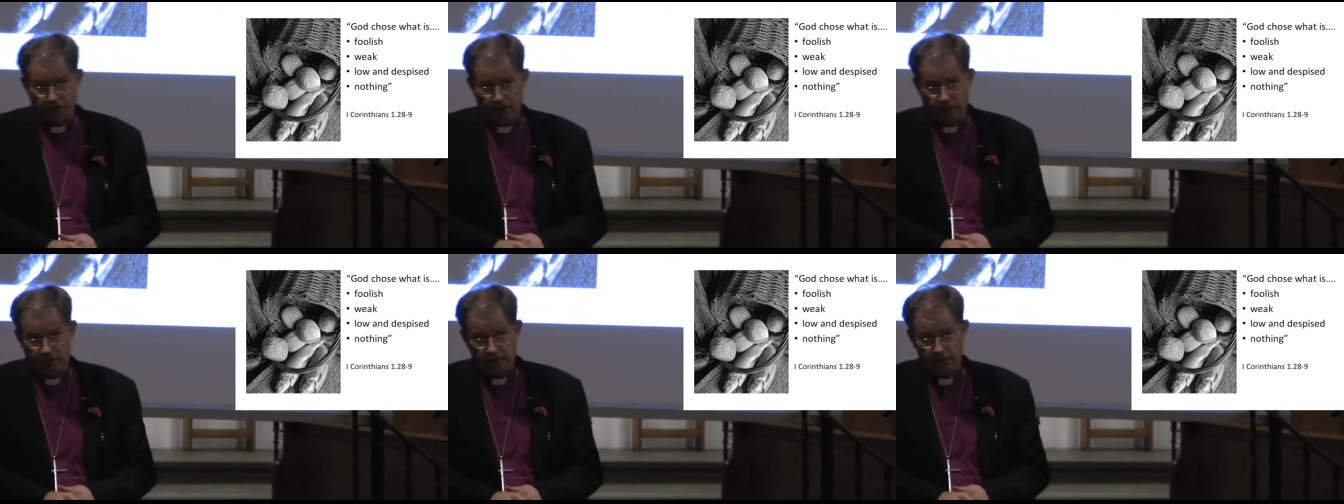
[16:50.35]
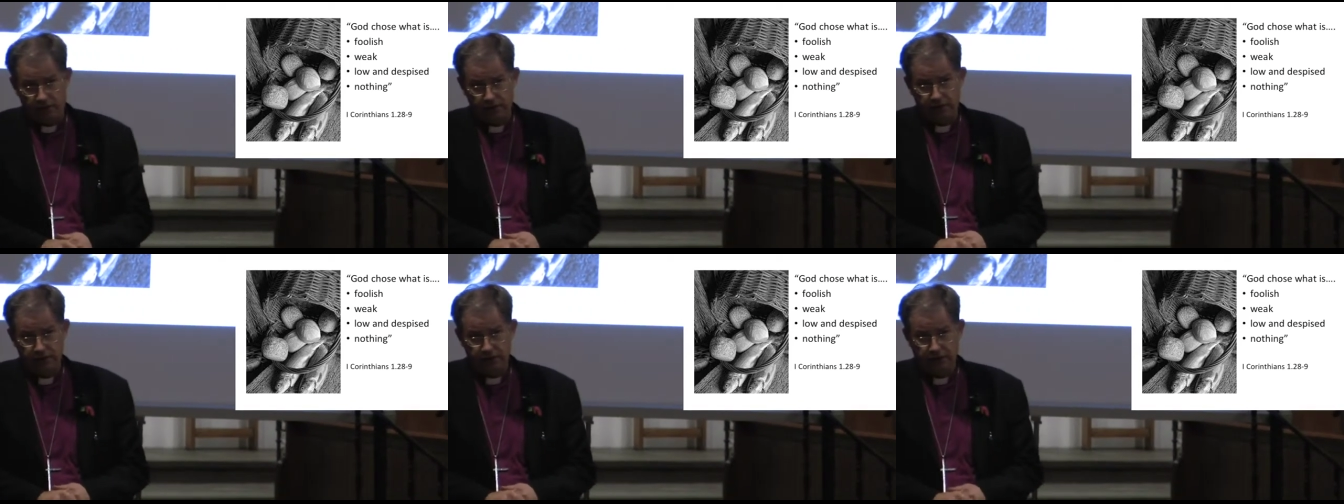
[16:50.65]

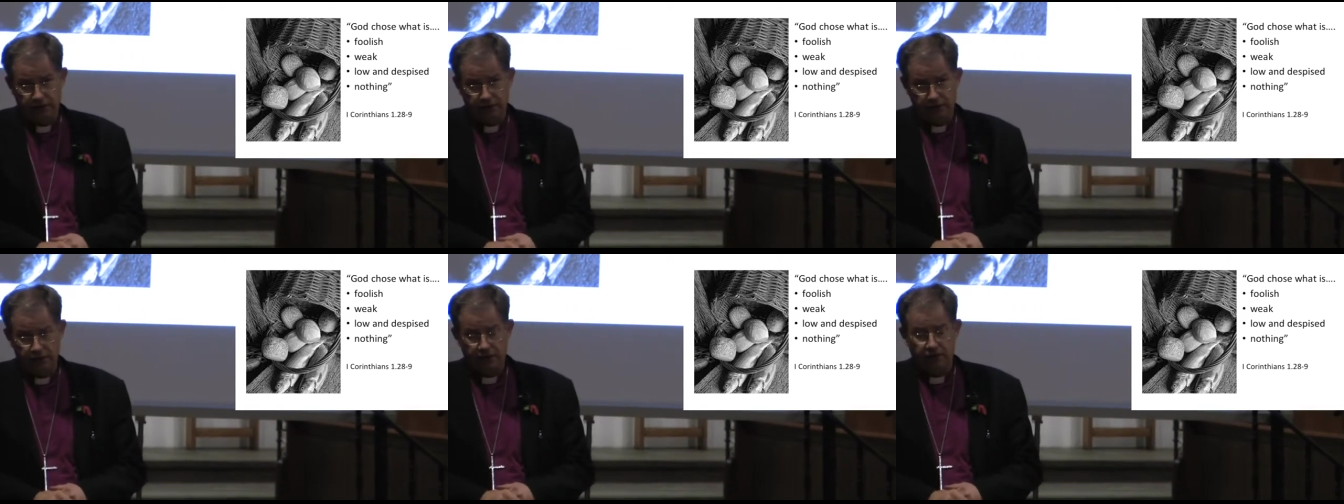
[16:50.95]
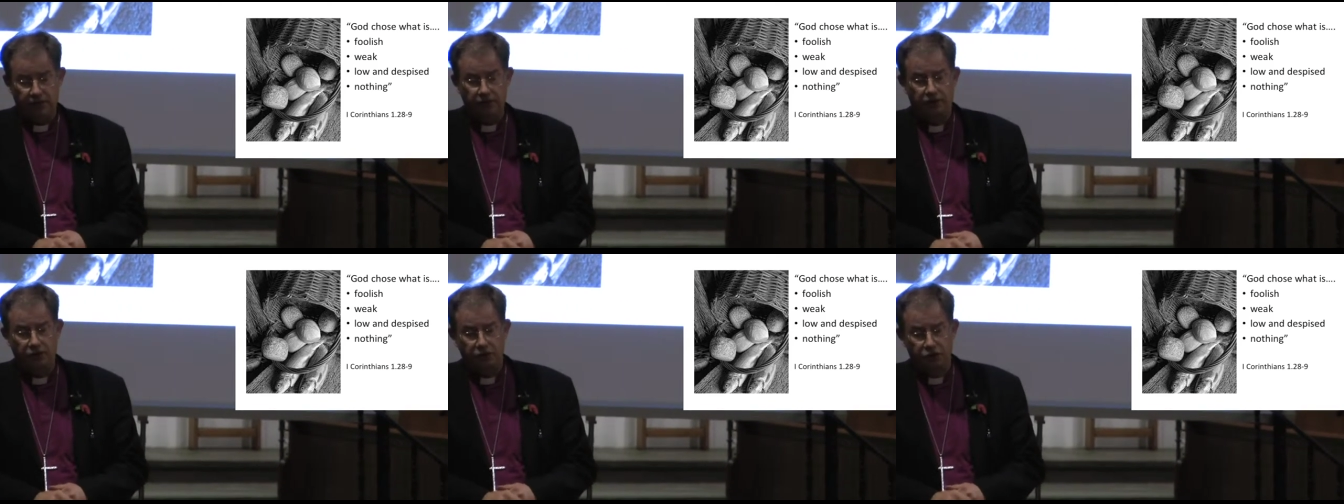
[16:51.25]
world
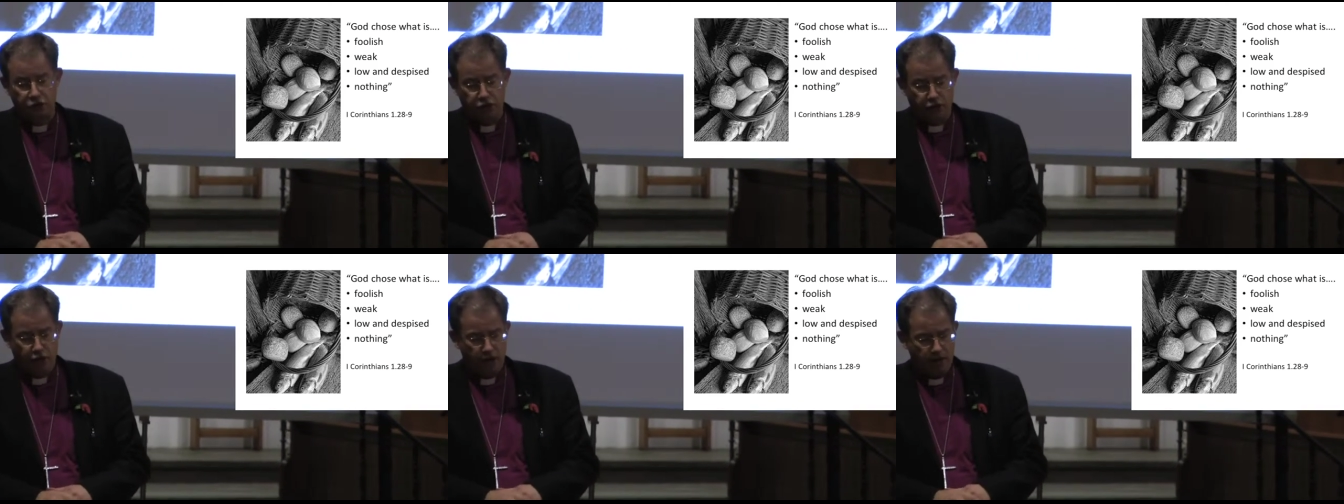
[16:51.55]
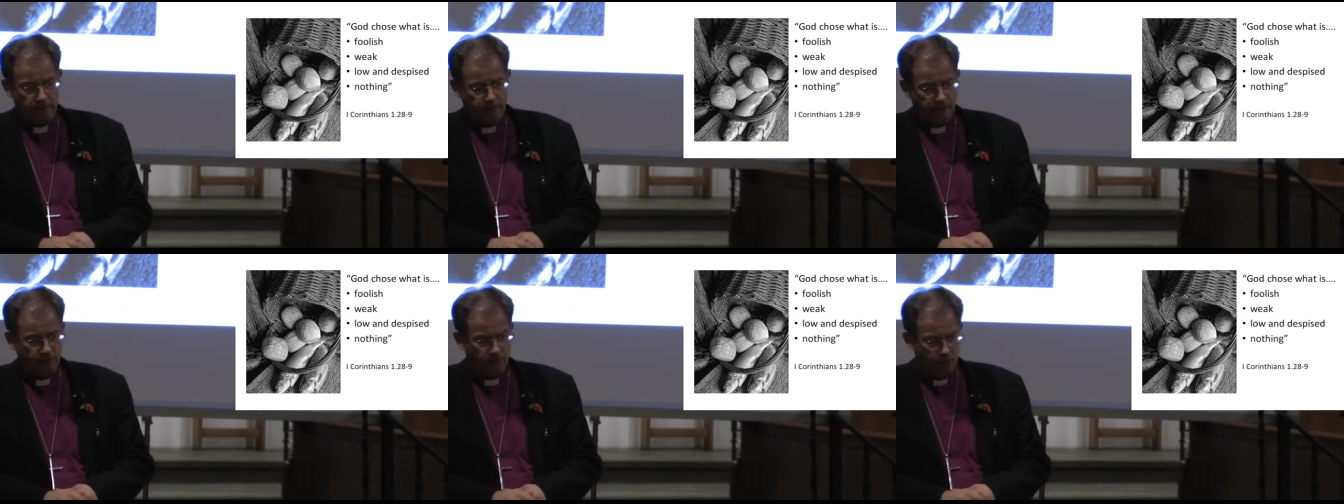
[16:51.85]
to
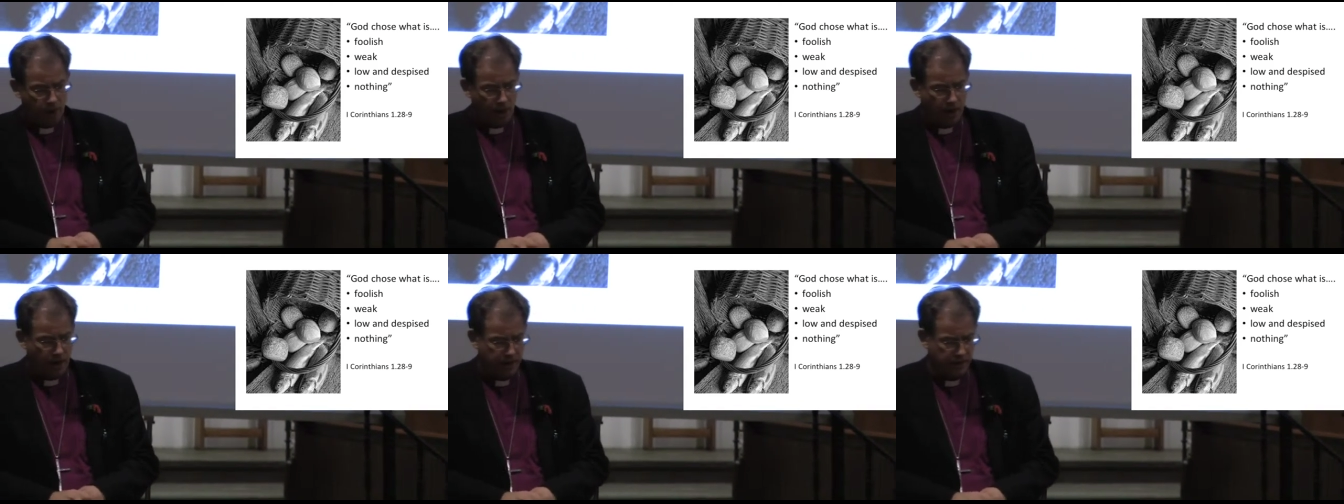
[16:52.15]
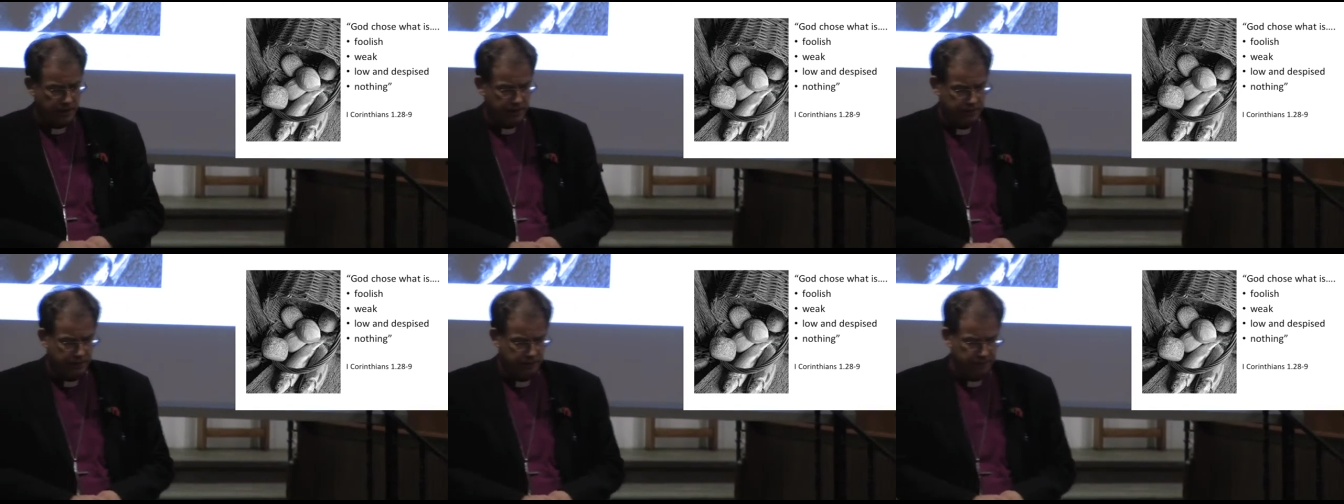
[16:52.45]
shame the
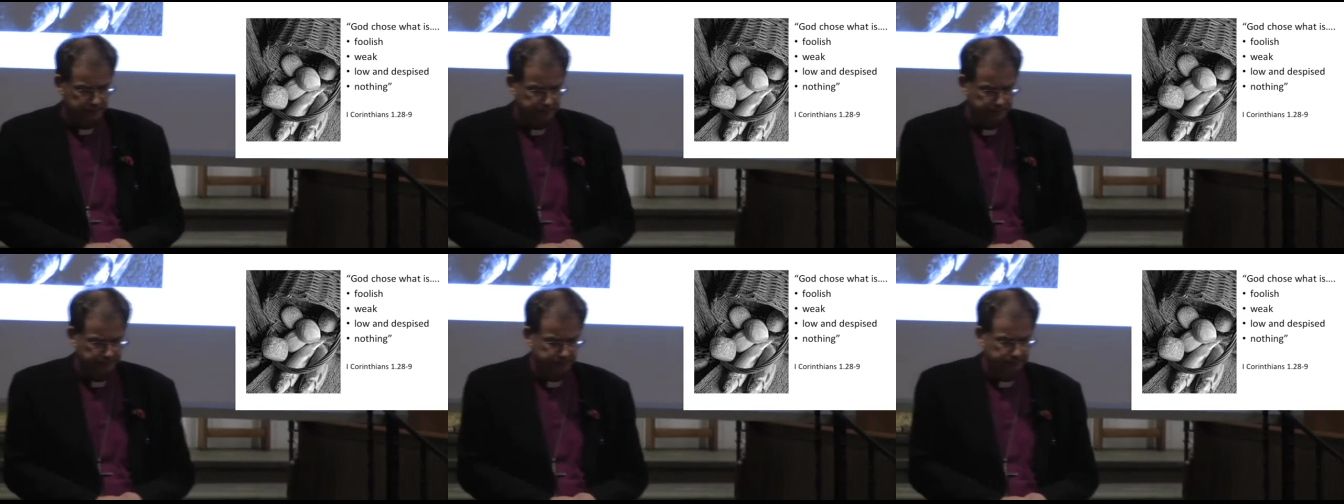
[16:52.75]
wise.